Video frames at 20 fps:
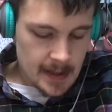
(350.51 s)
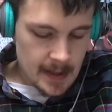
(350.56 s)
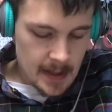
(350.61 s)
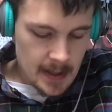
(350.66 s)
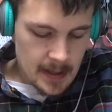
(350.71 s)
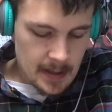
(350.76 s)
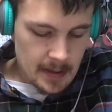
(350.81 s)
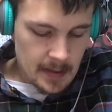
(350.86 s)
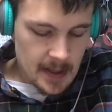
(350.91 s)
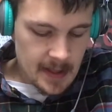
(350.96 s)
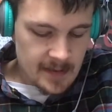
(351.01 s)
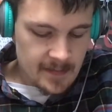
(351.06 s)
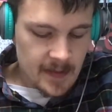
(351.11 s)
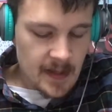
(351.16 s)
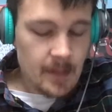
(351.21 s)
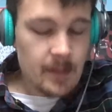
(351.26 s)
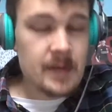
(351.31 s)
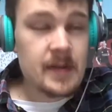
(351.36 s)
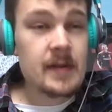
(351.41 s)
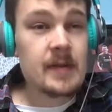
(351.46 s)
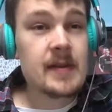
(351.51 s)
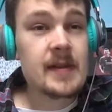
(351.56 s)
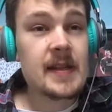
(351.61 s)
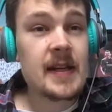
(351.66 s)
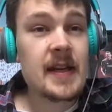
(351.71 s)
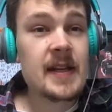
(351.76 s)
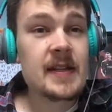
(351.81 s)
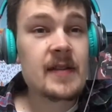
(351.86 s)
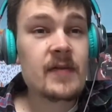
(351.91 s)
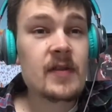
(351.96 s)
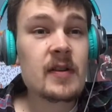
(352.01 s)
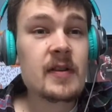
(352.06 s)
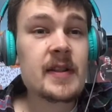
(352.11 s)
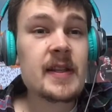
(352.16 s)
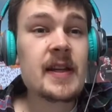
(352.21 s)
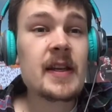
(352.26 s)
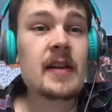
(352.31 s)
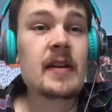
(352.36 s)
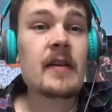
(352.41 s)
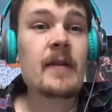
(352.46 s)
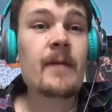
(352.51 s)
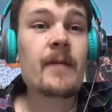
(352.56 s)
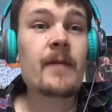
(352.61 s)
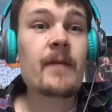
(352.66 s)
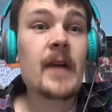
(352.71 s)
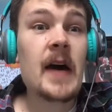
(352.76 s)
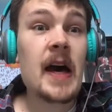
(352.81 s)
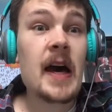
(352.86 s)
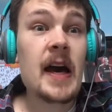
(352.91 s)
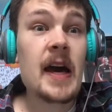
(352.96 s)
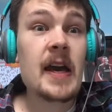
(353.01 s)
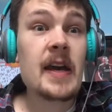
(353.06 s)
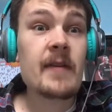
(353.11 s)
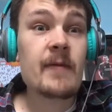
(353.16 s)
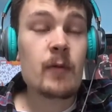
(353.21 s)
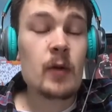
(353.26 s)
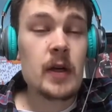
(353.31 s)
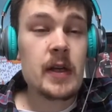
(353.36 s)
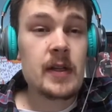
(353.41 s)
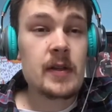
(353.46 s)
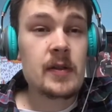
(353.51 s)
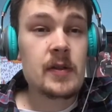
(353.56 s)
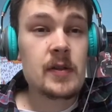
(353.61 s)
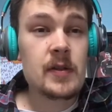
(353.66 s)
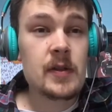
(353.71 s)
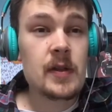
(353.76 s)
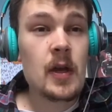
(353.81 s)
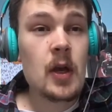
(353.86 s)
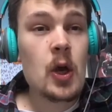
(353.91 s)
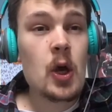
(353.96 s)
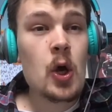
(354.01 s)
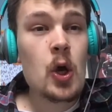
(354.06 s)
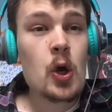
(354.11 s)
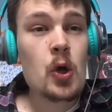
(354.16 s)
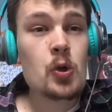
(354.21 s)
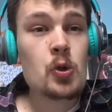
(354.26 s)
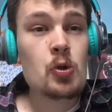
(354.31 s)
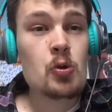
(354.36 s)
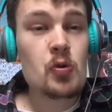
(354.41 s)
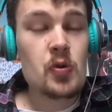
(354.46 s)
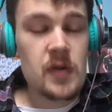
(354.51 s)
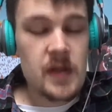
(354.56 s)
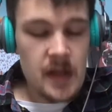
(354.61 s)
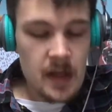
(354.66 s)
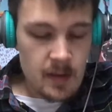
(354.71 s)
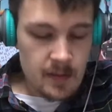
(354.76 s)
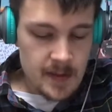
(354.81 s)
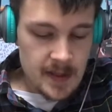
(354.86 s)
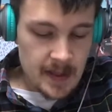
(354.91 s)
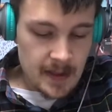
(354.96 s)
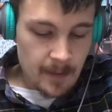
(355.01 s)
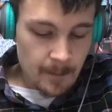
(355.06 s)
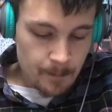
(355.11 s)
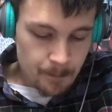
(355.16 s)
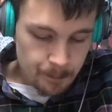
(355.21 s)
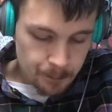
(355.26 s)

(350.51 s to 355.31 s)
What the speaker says: And the last five between the sides have locked in 5 wins to Celtic.